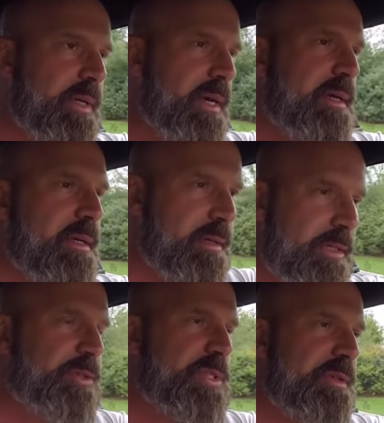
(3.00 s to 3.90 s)
We got an
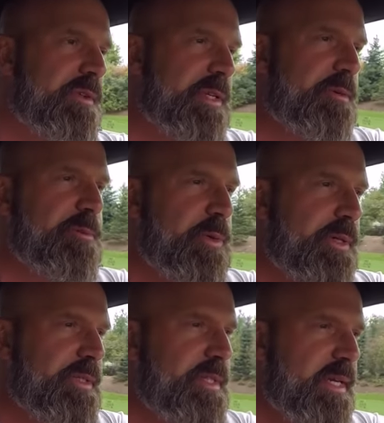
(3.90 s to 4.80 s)
interesting video for
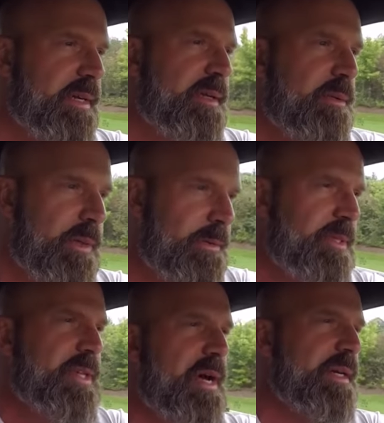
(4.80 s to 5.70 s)
you today. We're going to
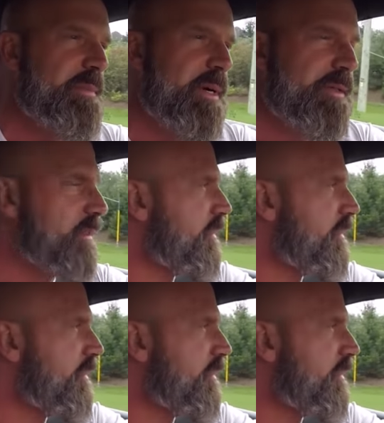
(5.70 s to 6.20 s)
be talking about the